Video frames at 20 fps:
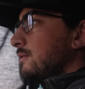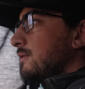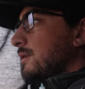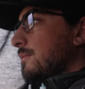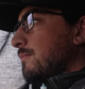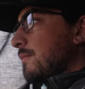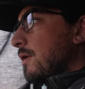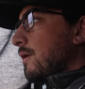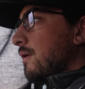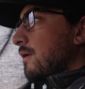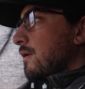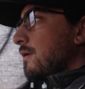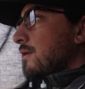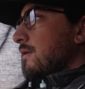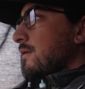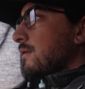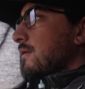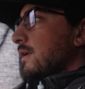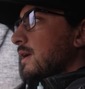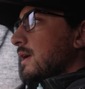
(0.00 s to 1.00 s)

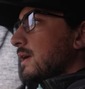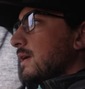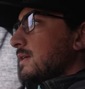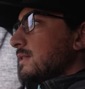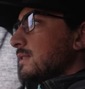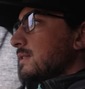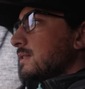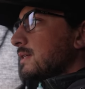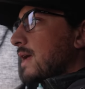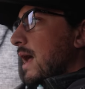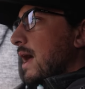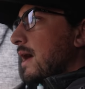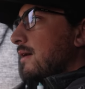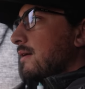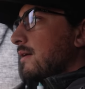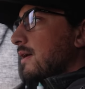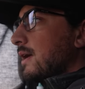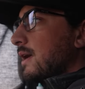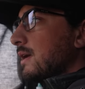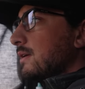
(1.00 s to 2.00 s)
tomorrow, and
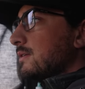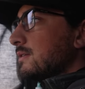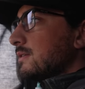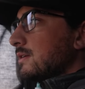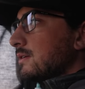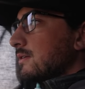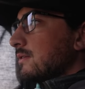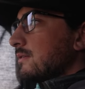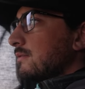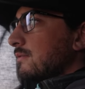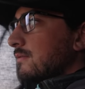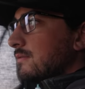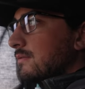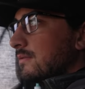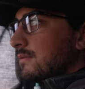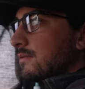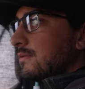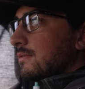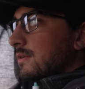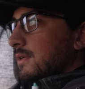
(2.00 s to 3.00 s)
Saturday. So,
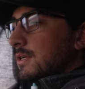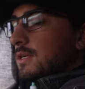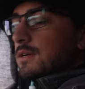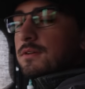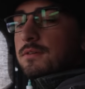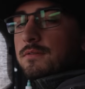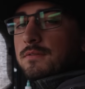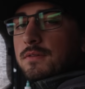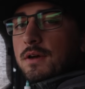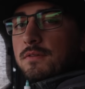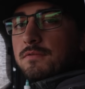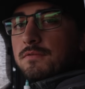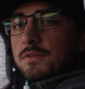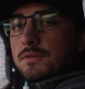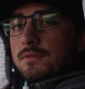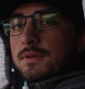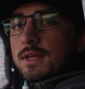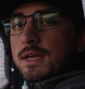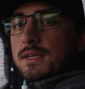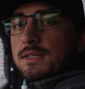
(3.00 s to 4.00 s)
you know, a
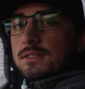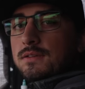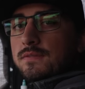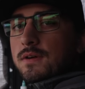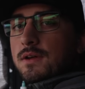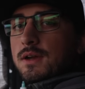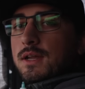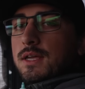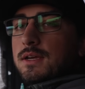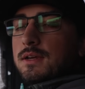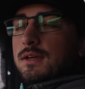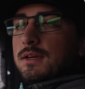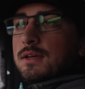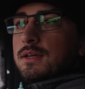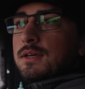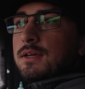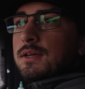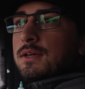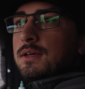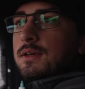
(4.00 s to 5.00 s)
few days of hunting
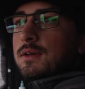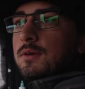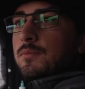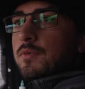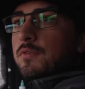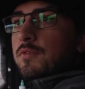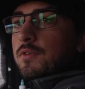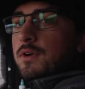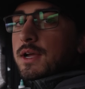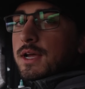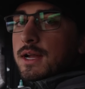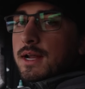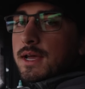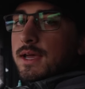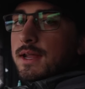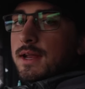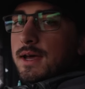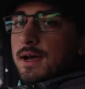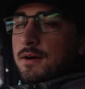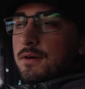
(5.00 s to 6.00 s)
before I gotta
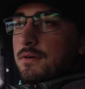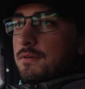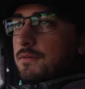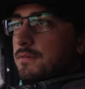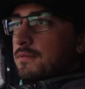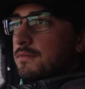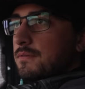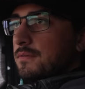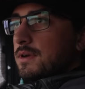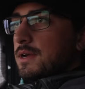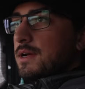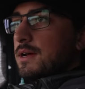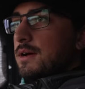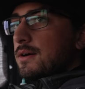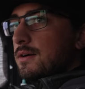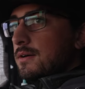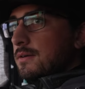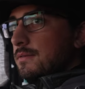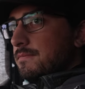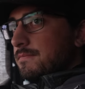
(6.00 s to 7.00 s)
head out,
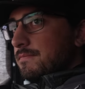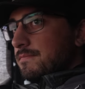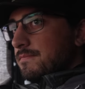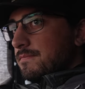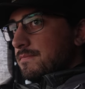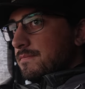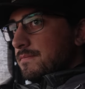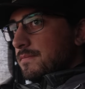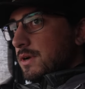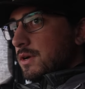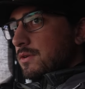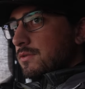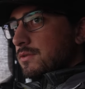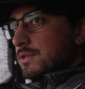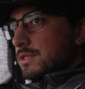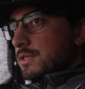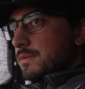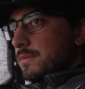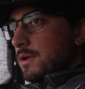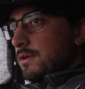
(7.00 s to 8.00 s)
um, go
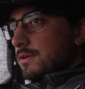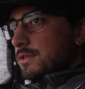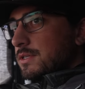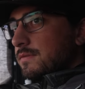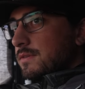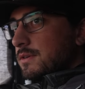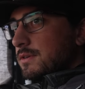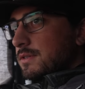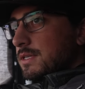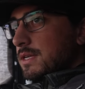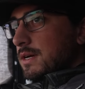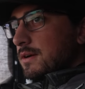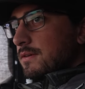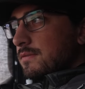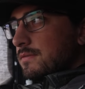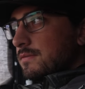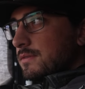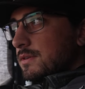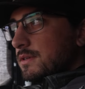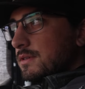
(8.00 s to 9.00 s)
do some UltraView
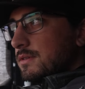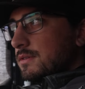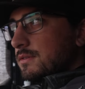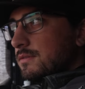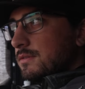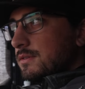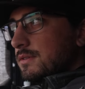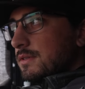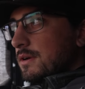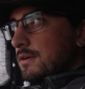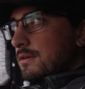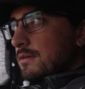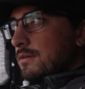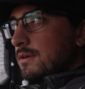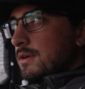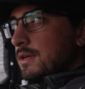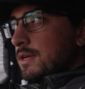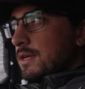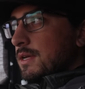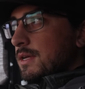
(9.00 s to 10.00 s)
stuff.
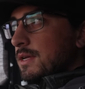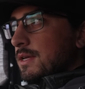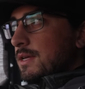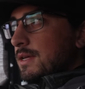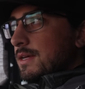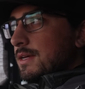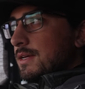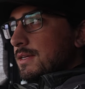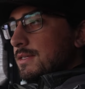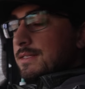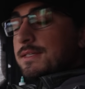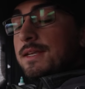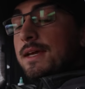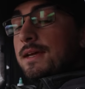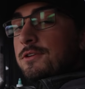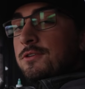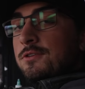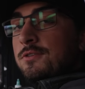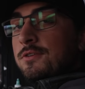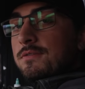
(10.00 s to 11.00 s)
So, it's
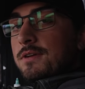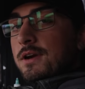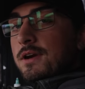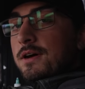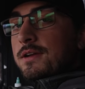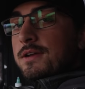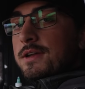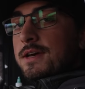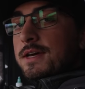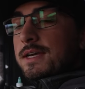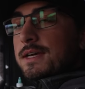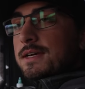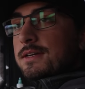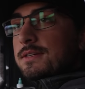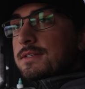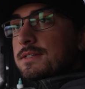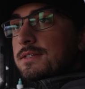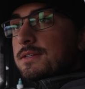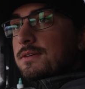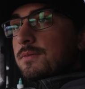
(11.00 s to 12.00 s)
day two of our hunt, I
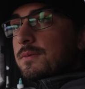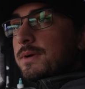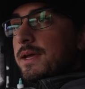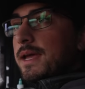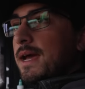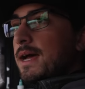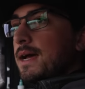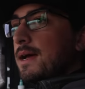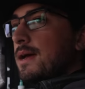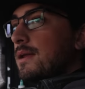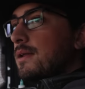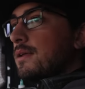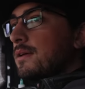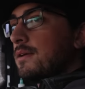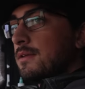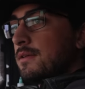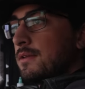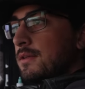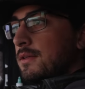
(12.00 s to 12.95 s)
guess. We had